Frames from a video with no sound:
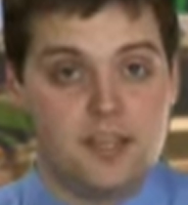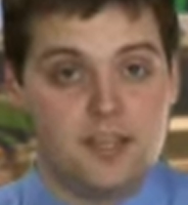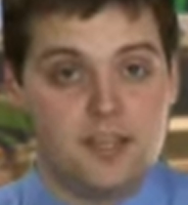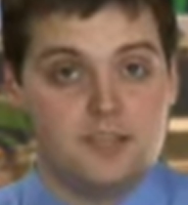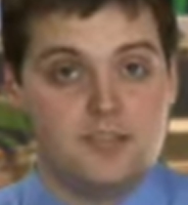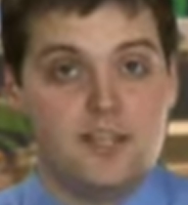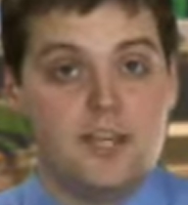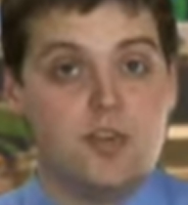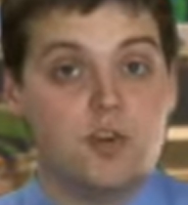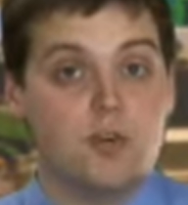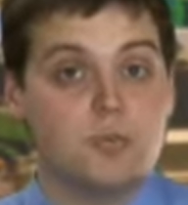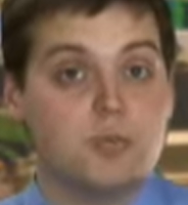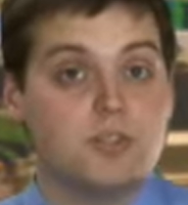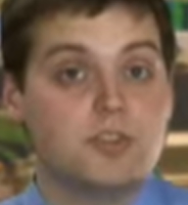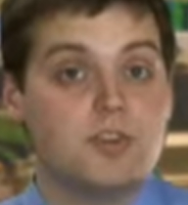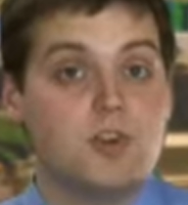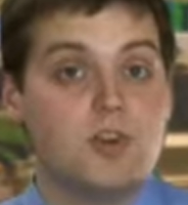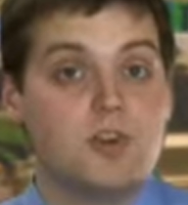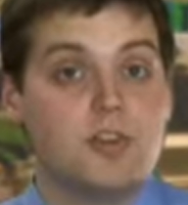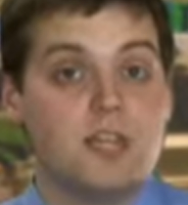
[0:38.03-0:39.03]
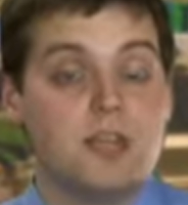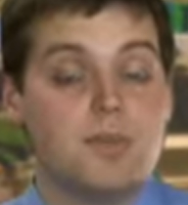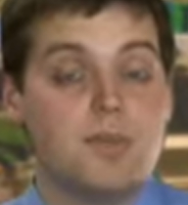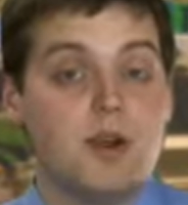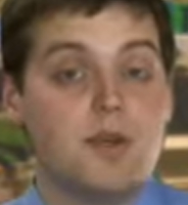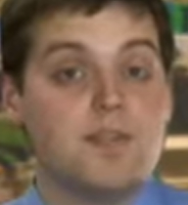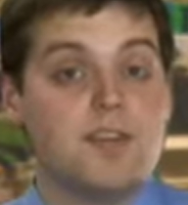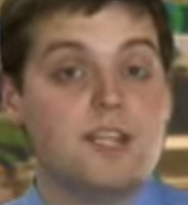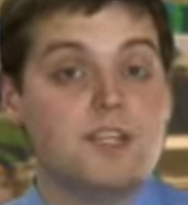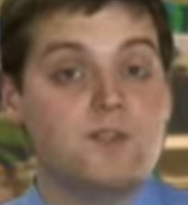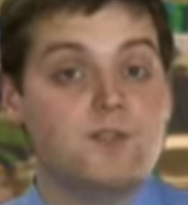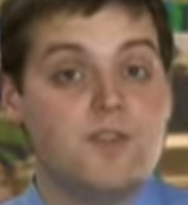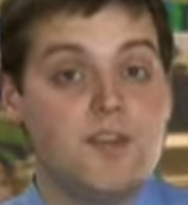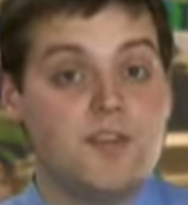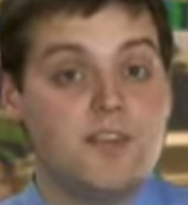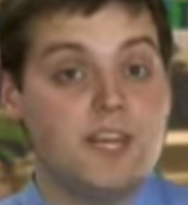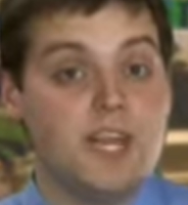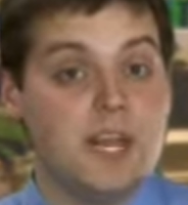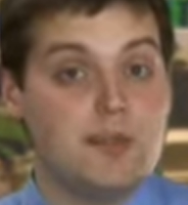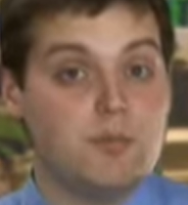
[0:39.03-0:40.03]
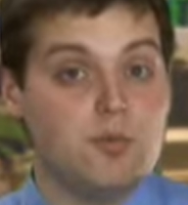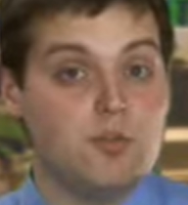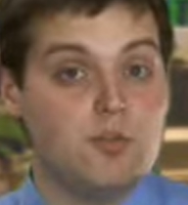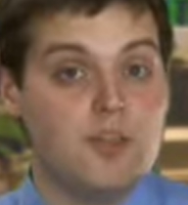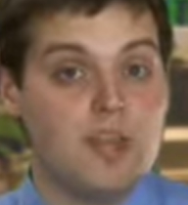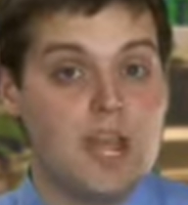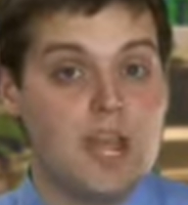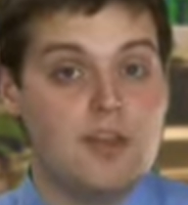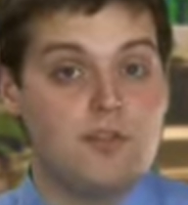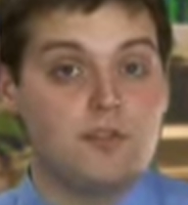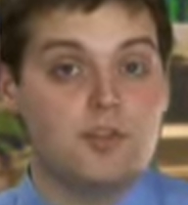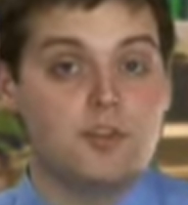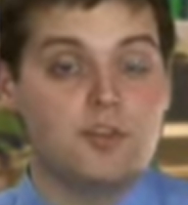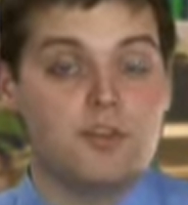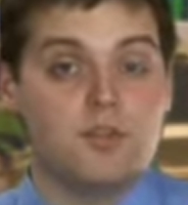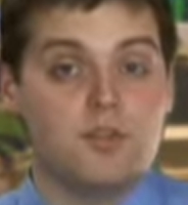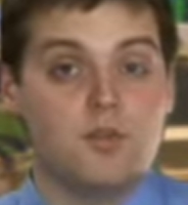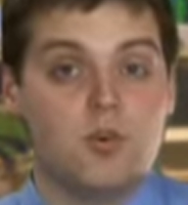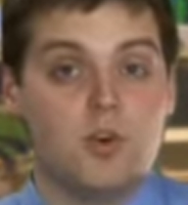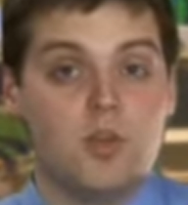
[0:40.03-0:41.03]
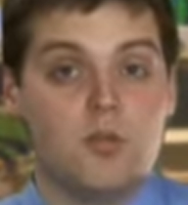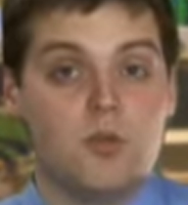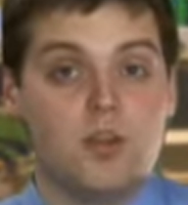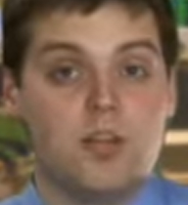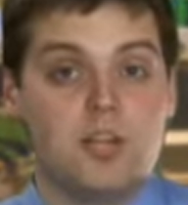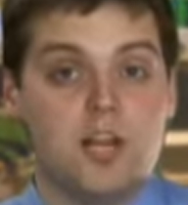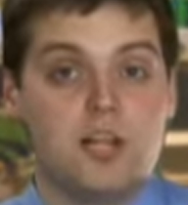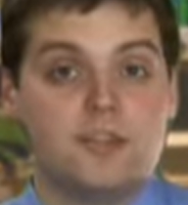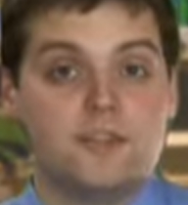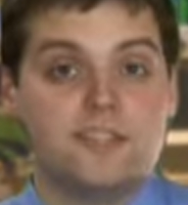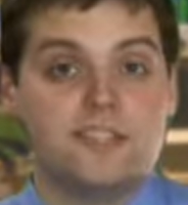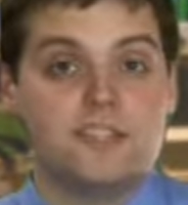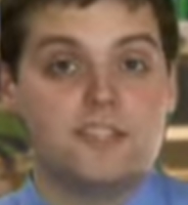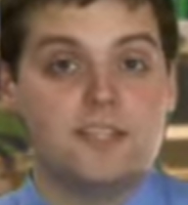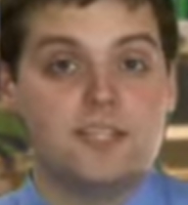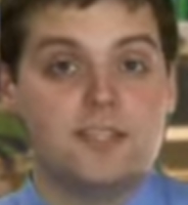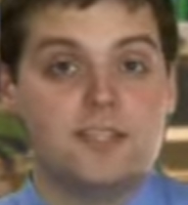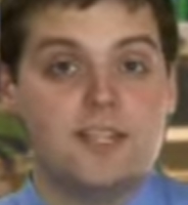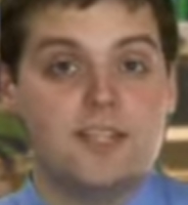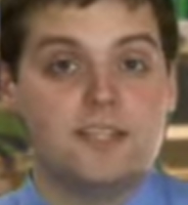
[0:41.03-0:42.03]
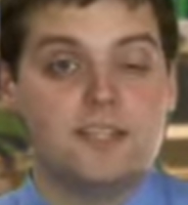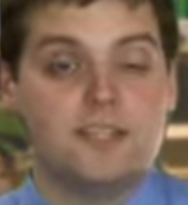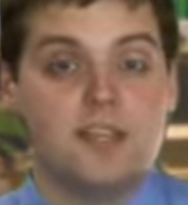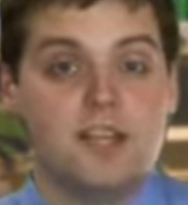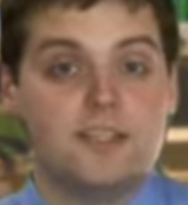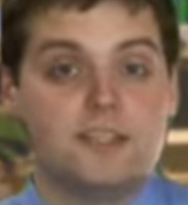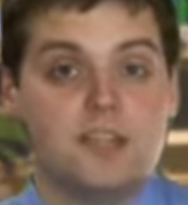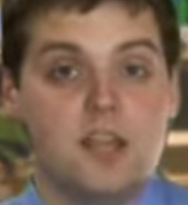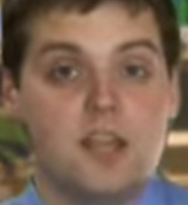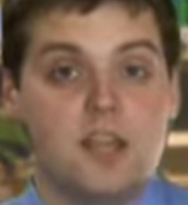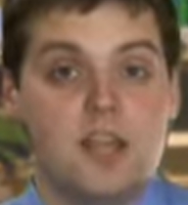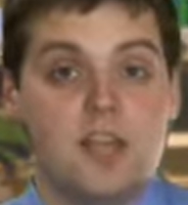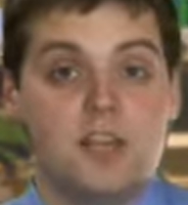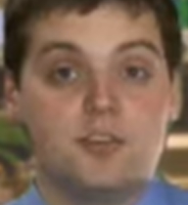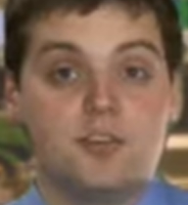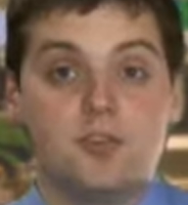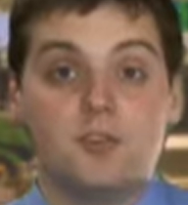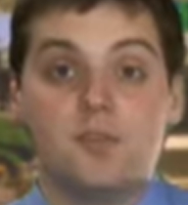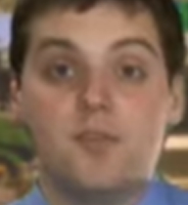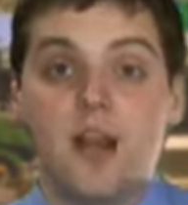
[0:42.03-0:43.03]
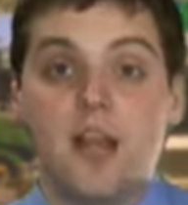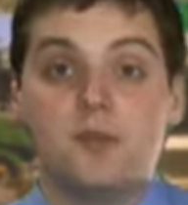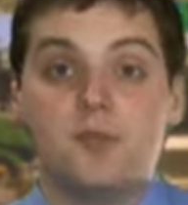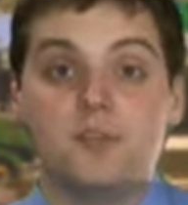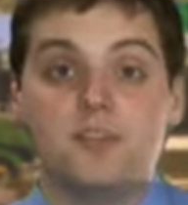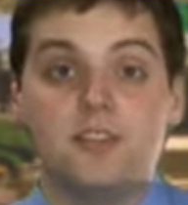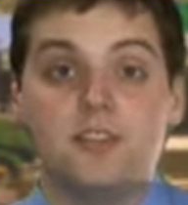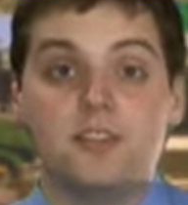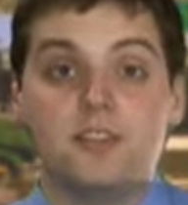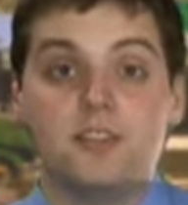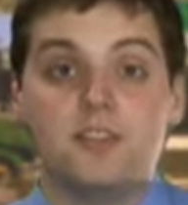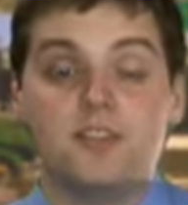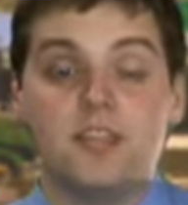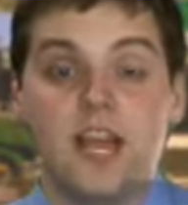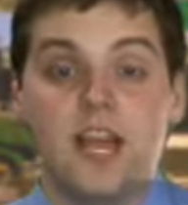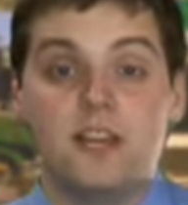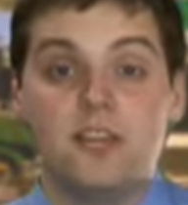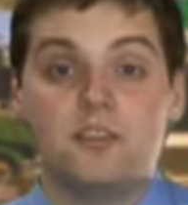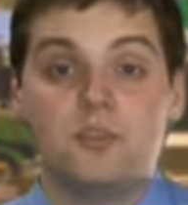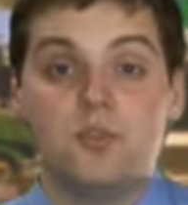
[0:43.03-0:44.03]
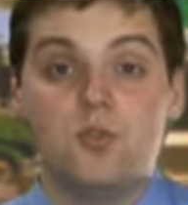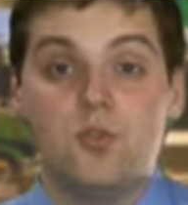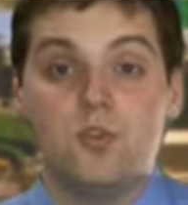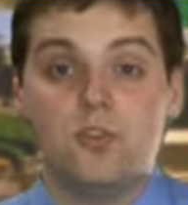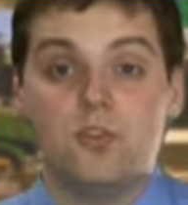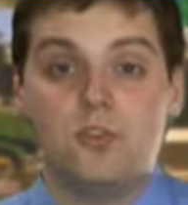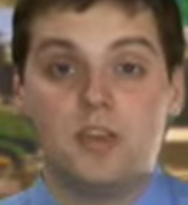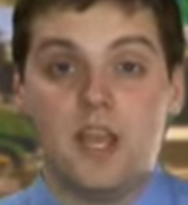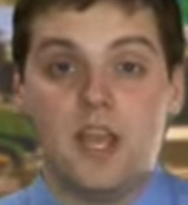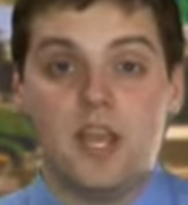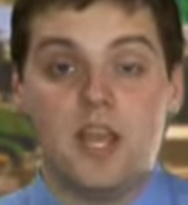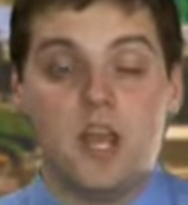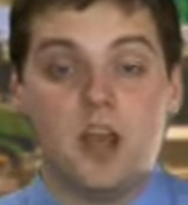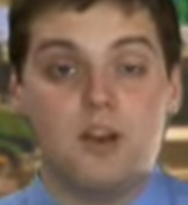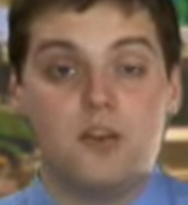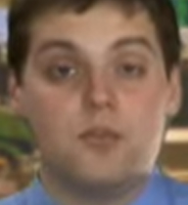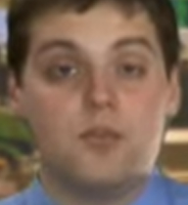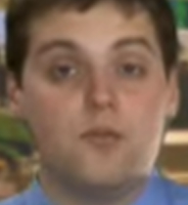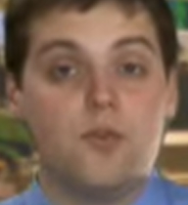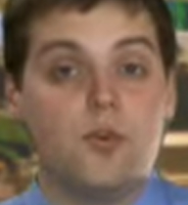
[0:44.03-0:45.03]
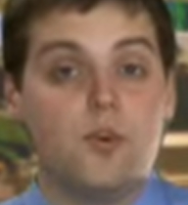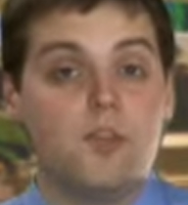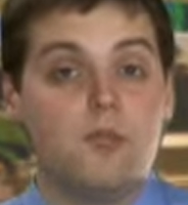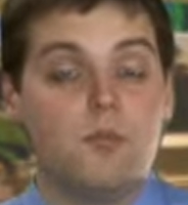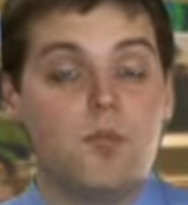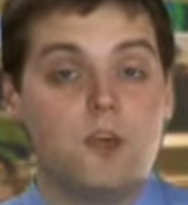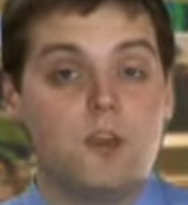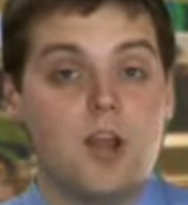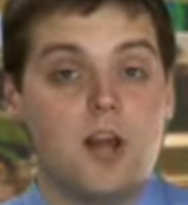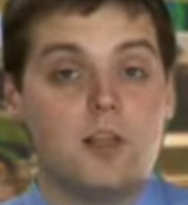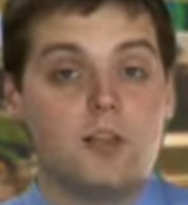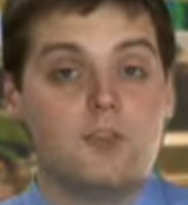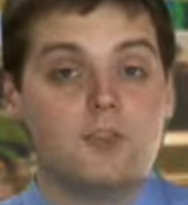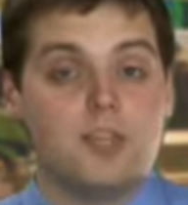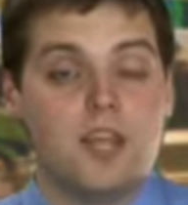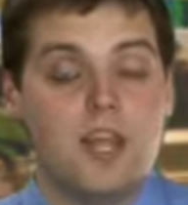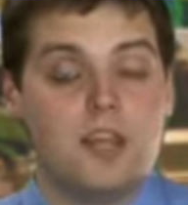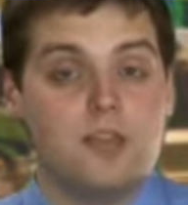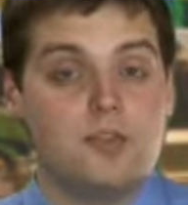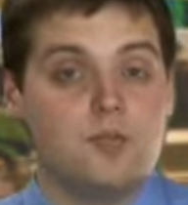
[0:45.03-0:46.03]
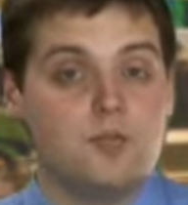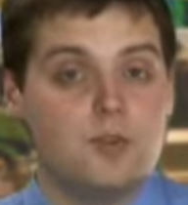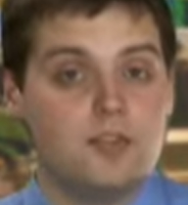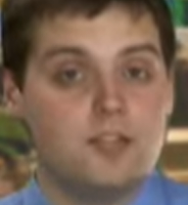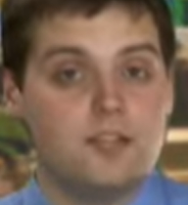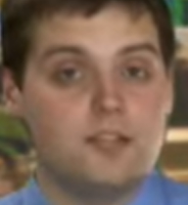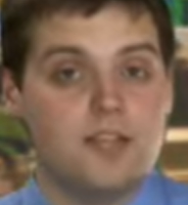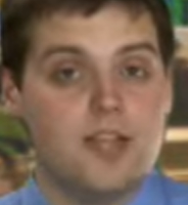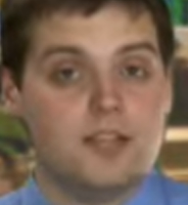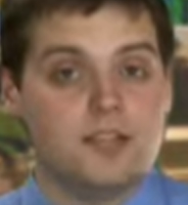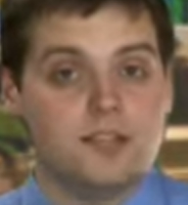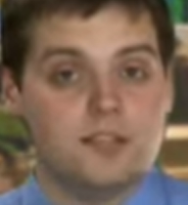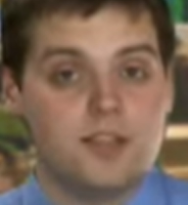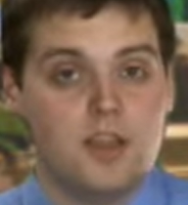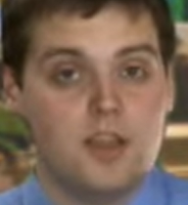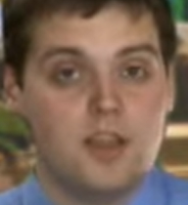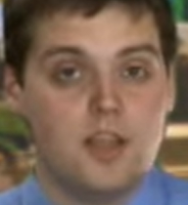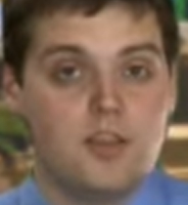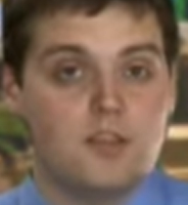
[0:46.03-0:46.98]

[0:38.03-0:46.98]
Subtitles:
Citigroup is currently above its 50-day moving average of $41.16 and should find resistance at its 200-day of $44.03.